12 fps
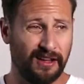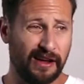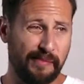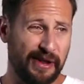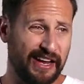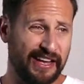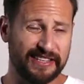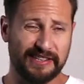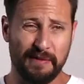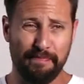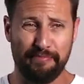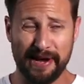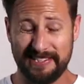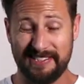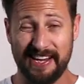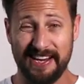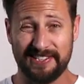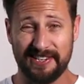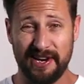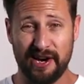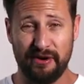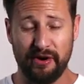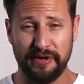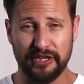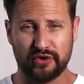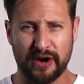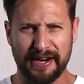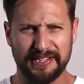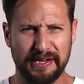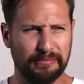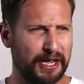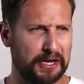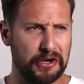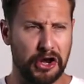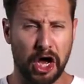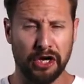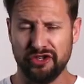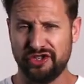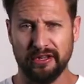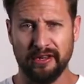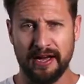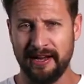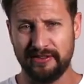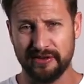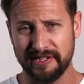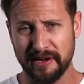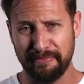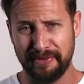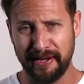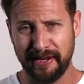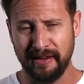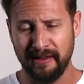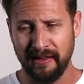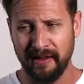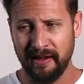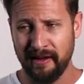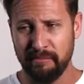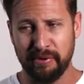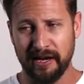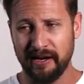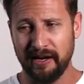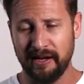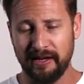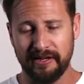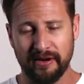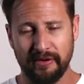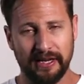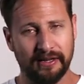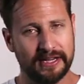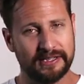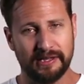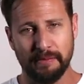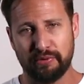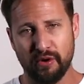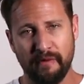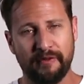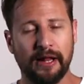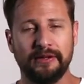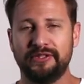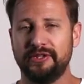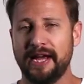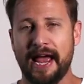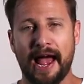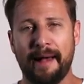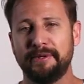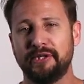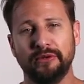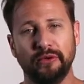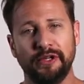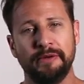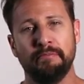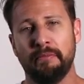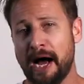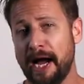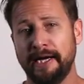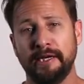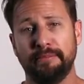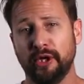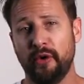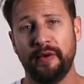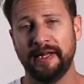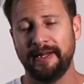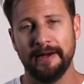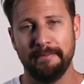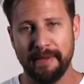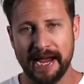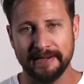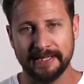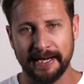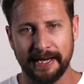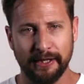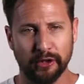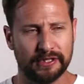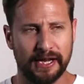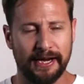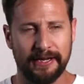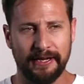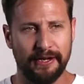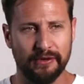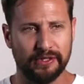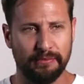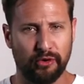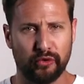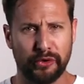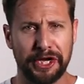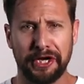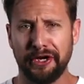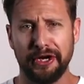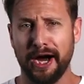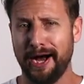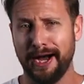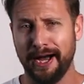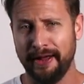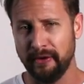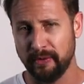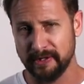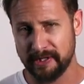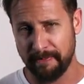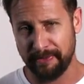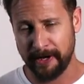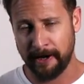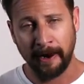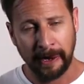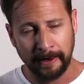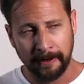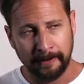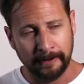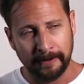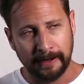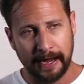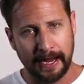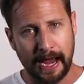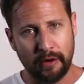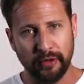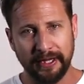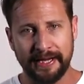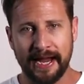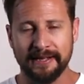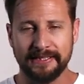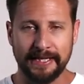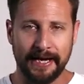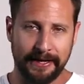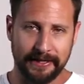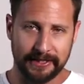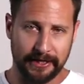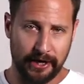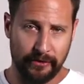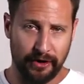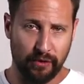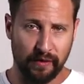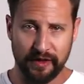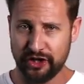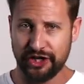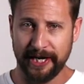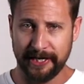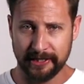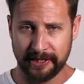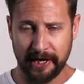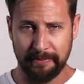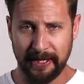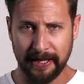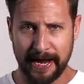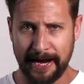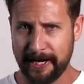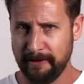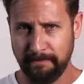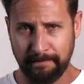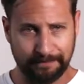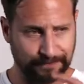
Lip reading: I mean, I guess in a best case scenario, he's trying to seem like nonchalant or something. But, unless the profile is just absolutely mind-blowingly amazing and he looks like, some Greek god or something, I really can't see any scenario where the chick is going to be like,